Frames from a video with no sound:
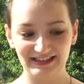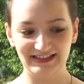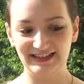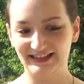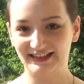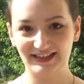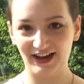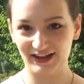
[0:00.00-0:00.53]

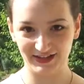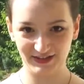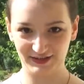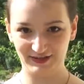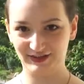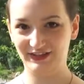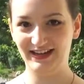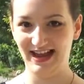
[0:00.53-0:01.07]
discuss
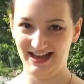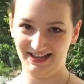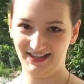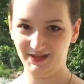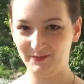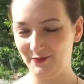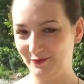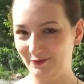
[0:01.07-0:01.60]
the
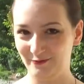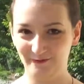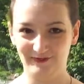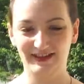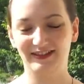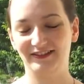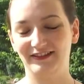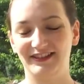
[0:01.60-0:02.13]
next move
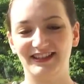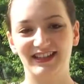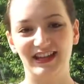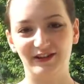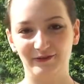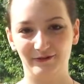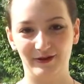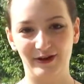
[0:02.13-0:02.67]
and it looks
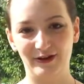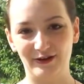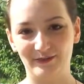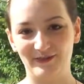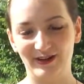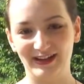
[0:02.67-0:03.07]
kind of weird.